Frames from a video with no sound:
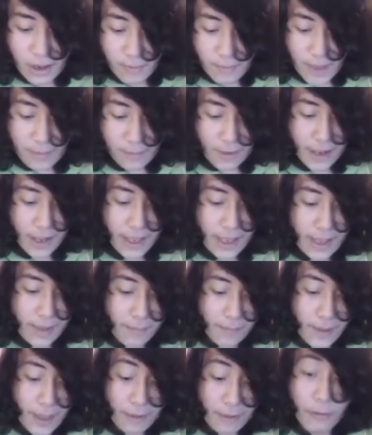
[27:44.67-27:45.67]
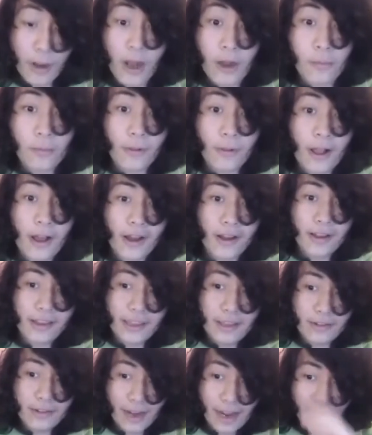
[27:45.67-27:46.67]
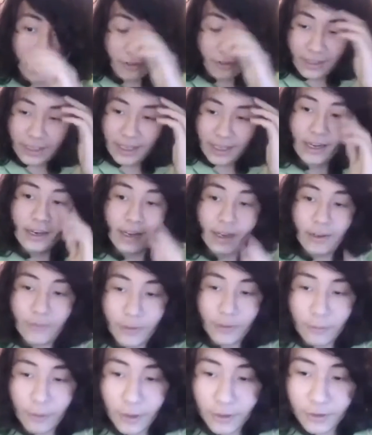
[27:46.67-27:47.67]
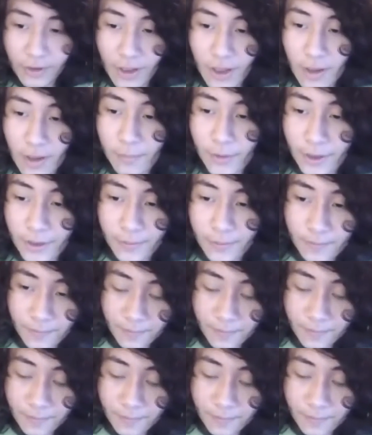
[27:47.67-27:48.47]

Made by Pet Rock Block. You can actually get it if you want. But